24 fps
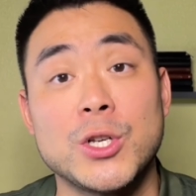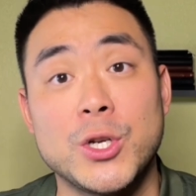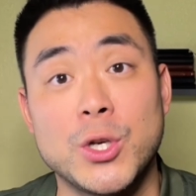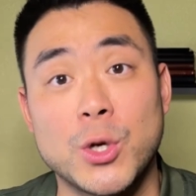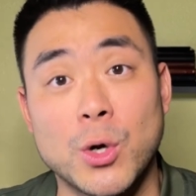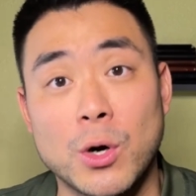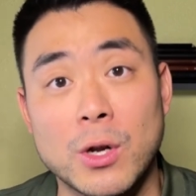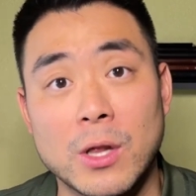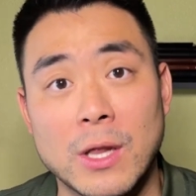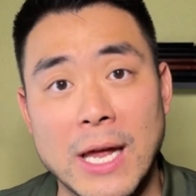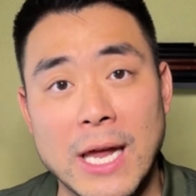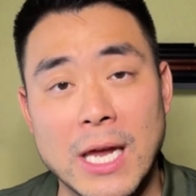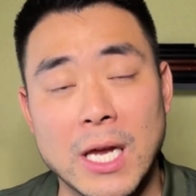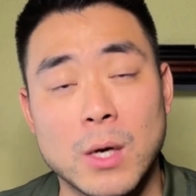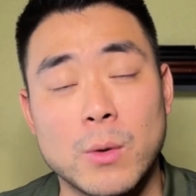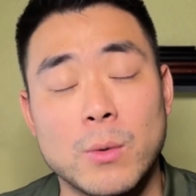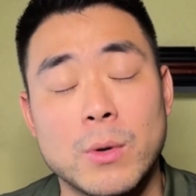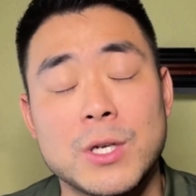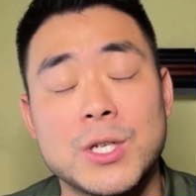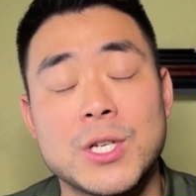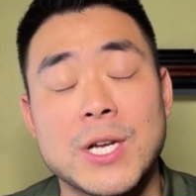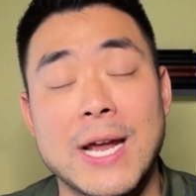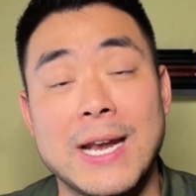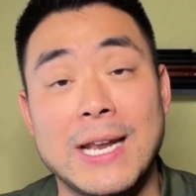your
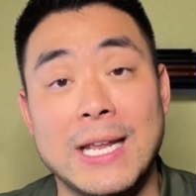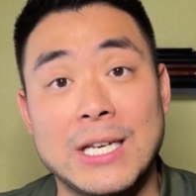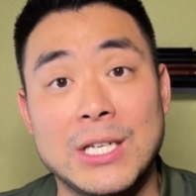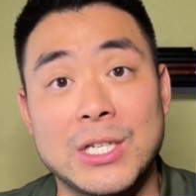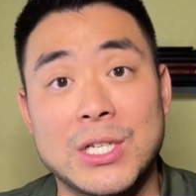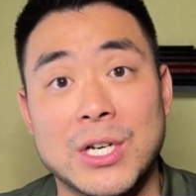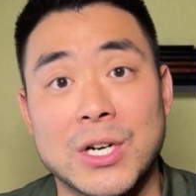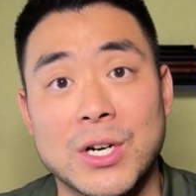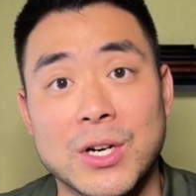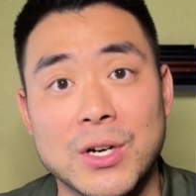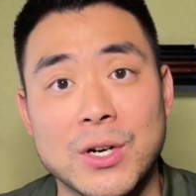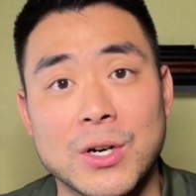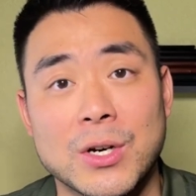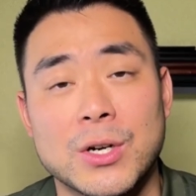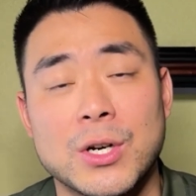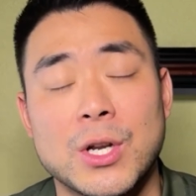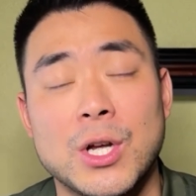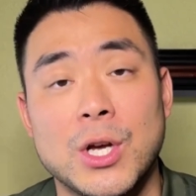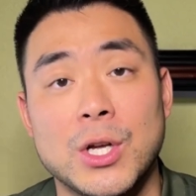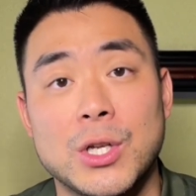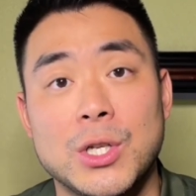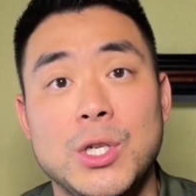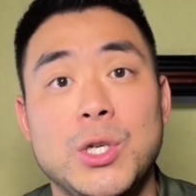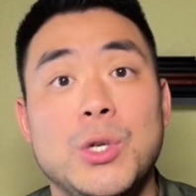language and in turn
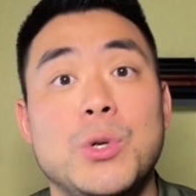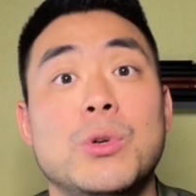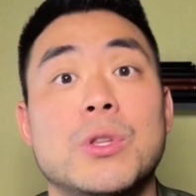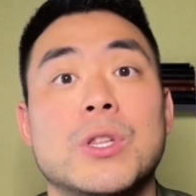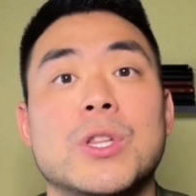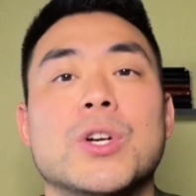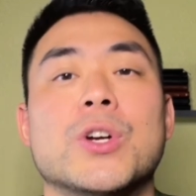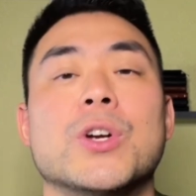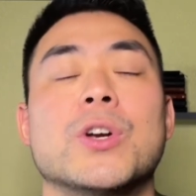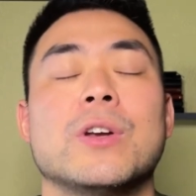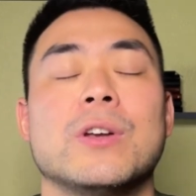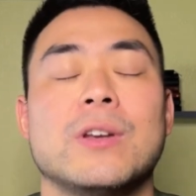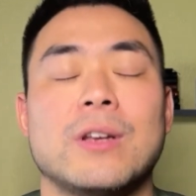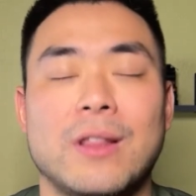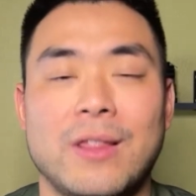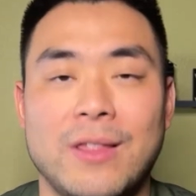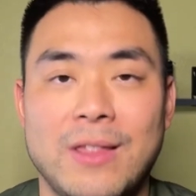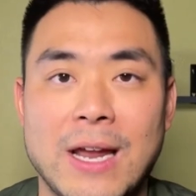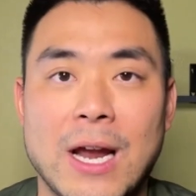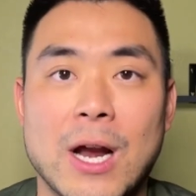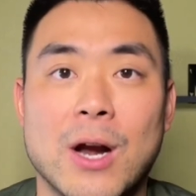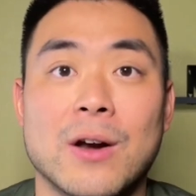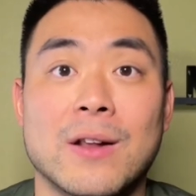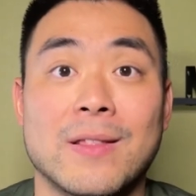you learn
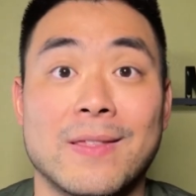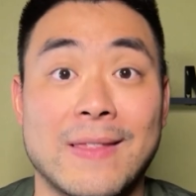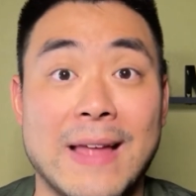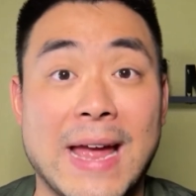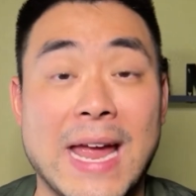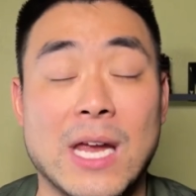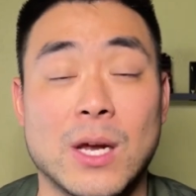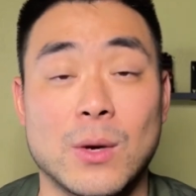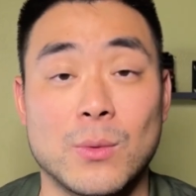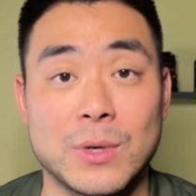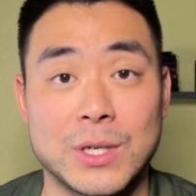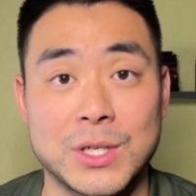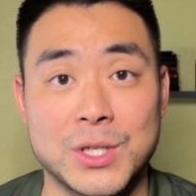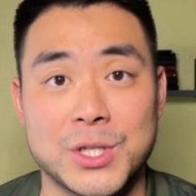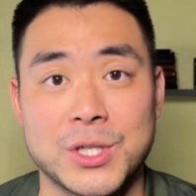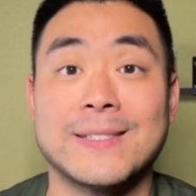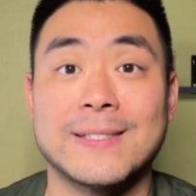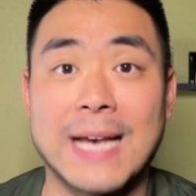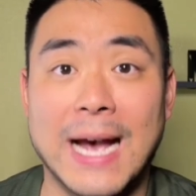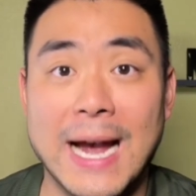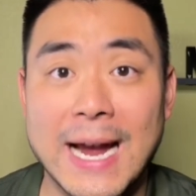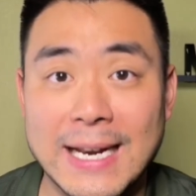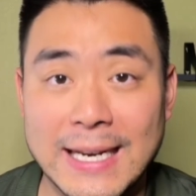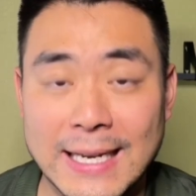their language.
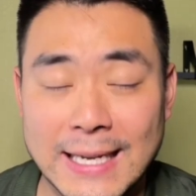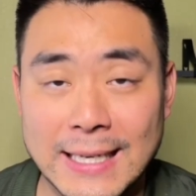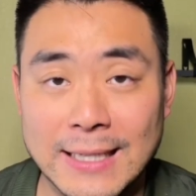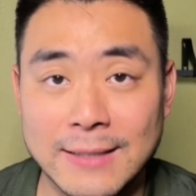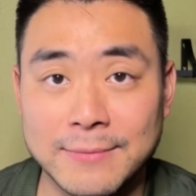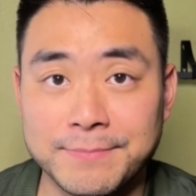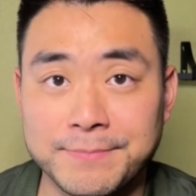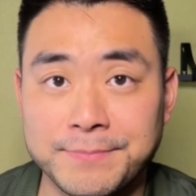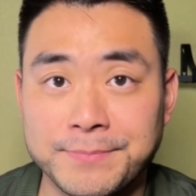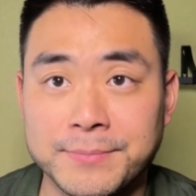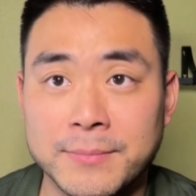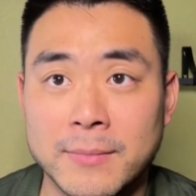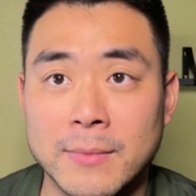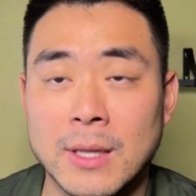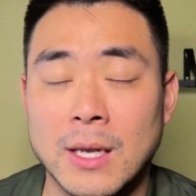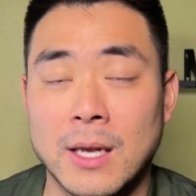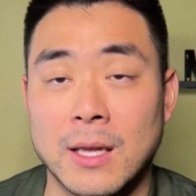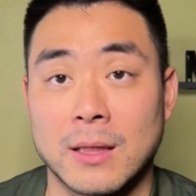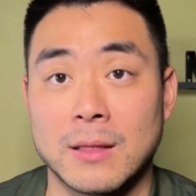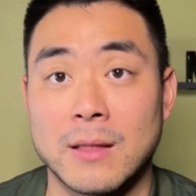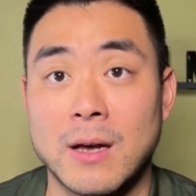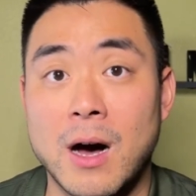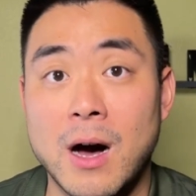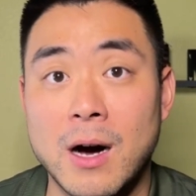Sign in,
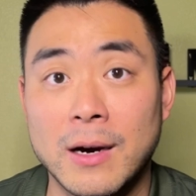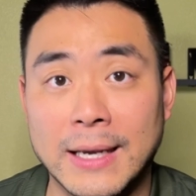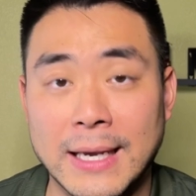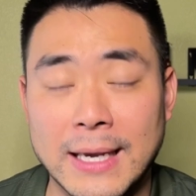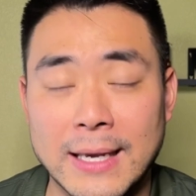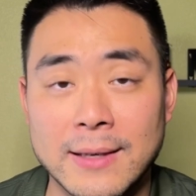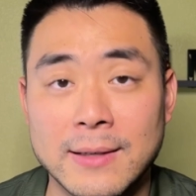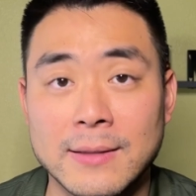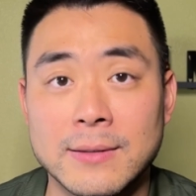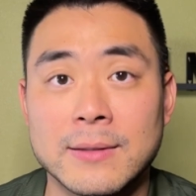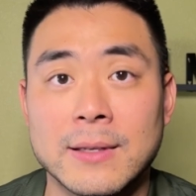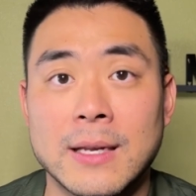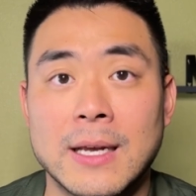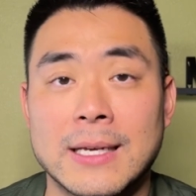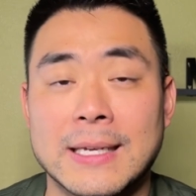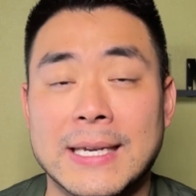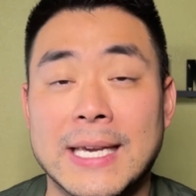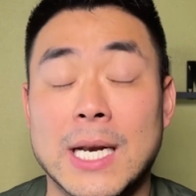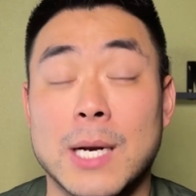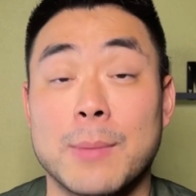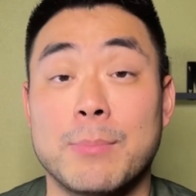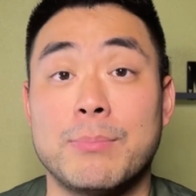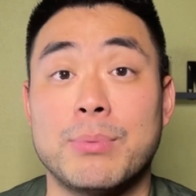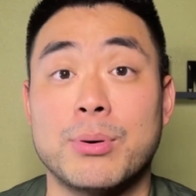log in,
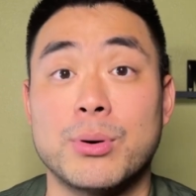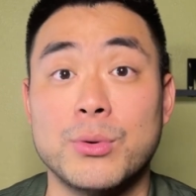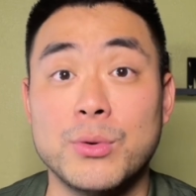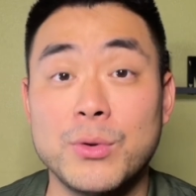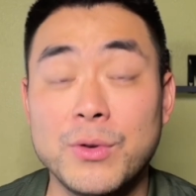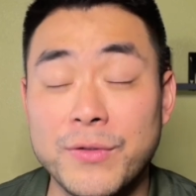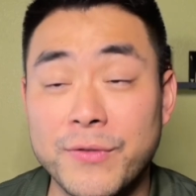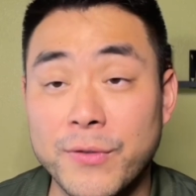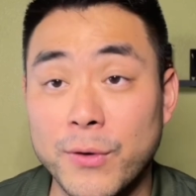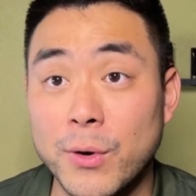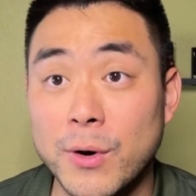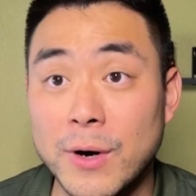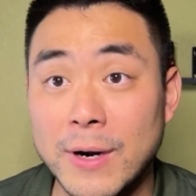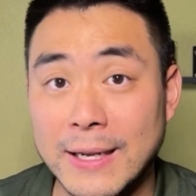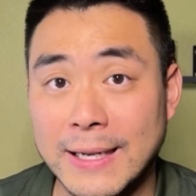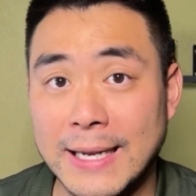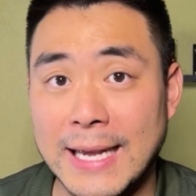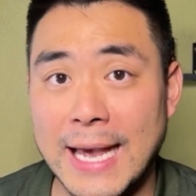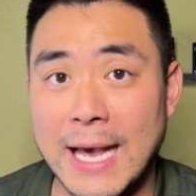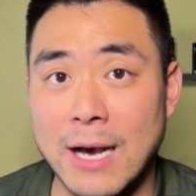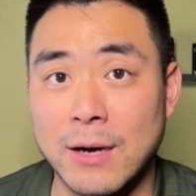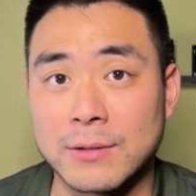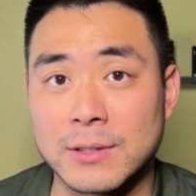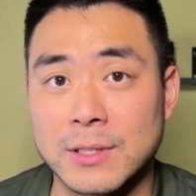get approved for an
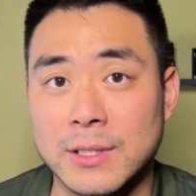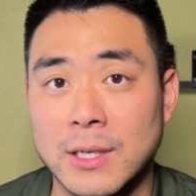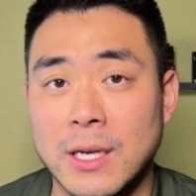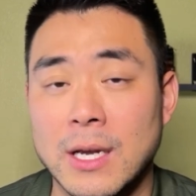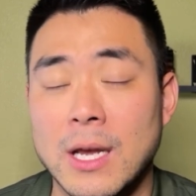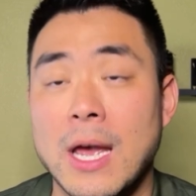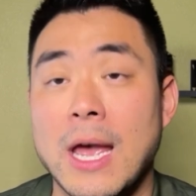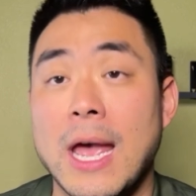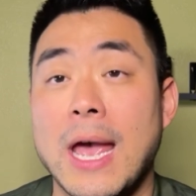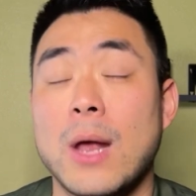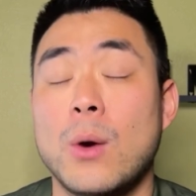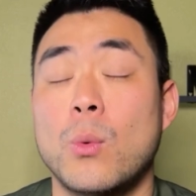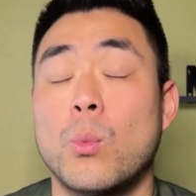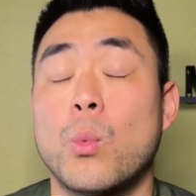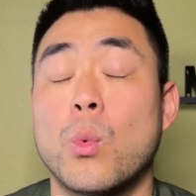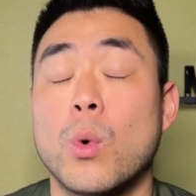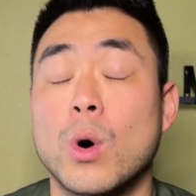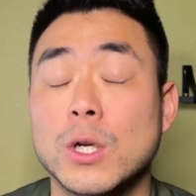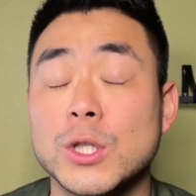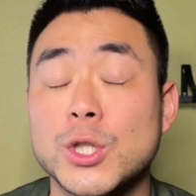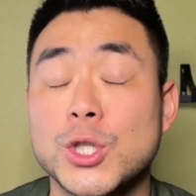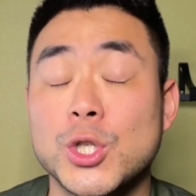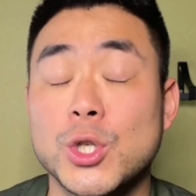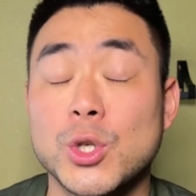account, and
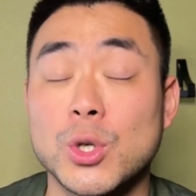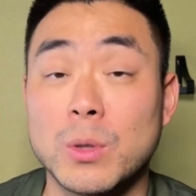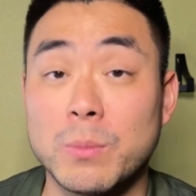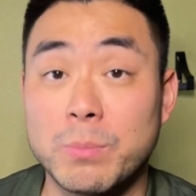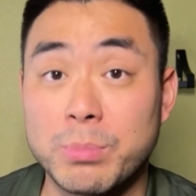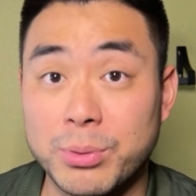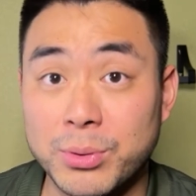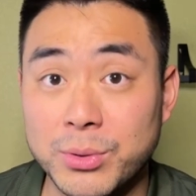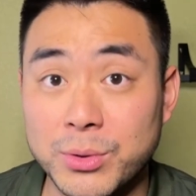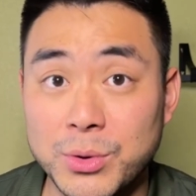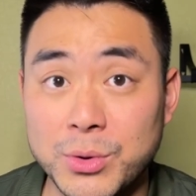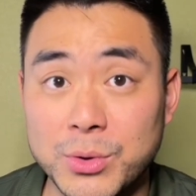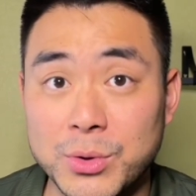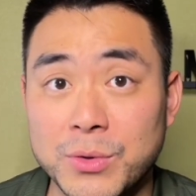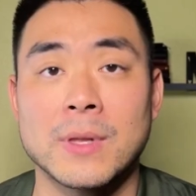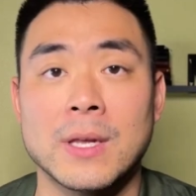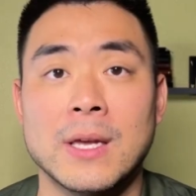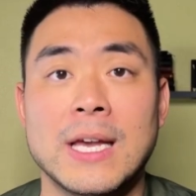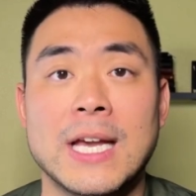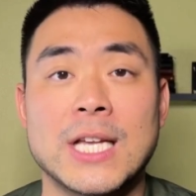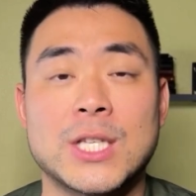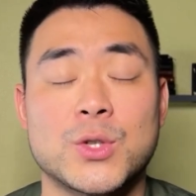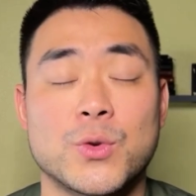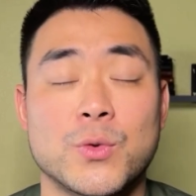once you're approved,
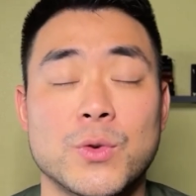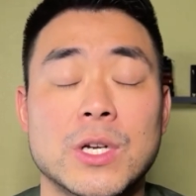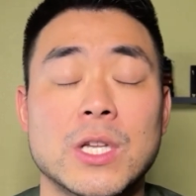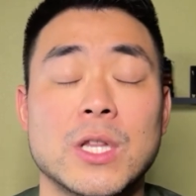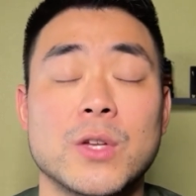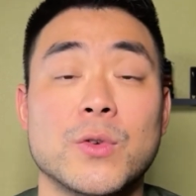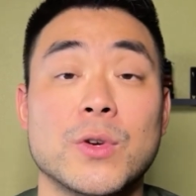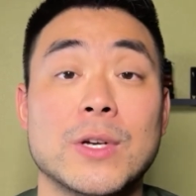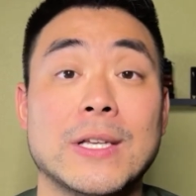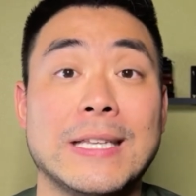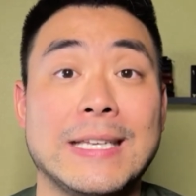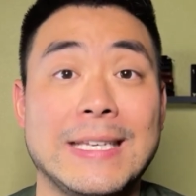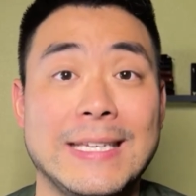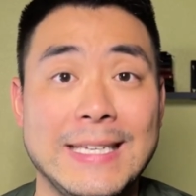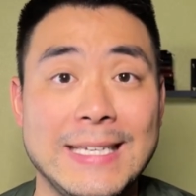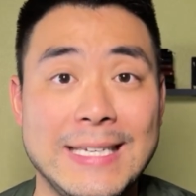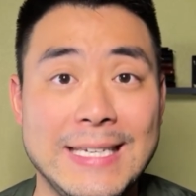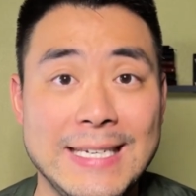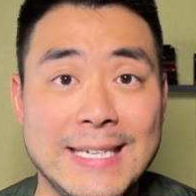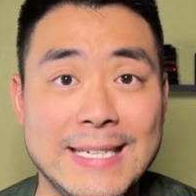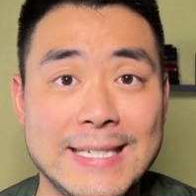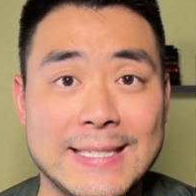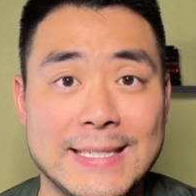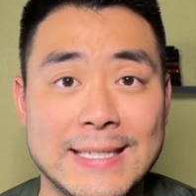it's really
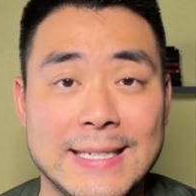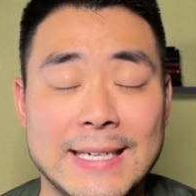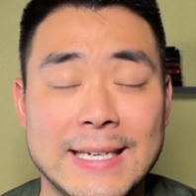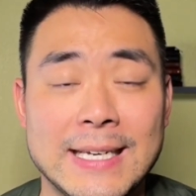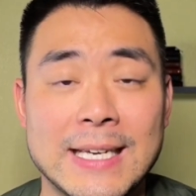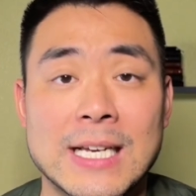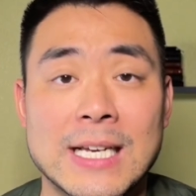easy